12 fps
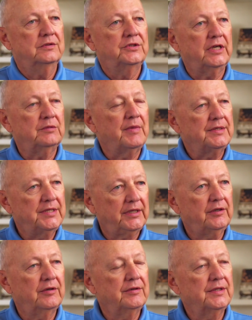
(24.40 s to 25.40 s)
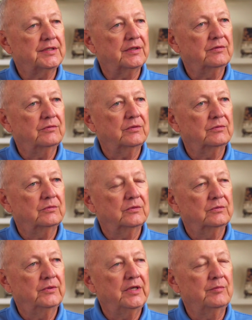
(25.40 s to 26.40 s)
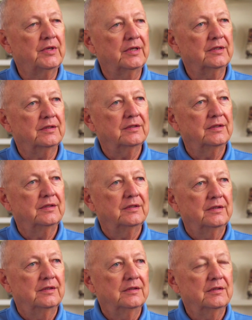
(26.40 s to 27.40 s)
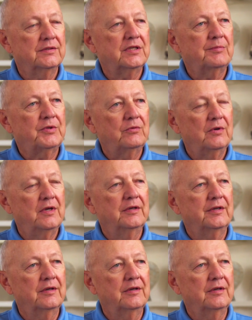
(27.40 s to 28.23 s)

checked my ticker and they said, well, wait a minute, a little something wrong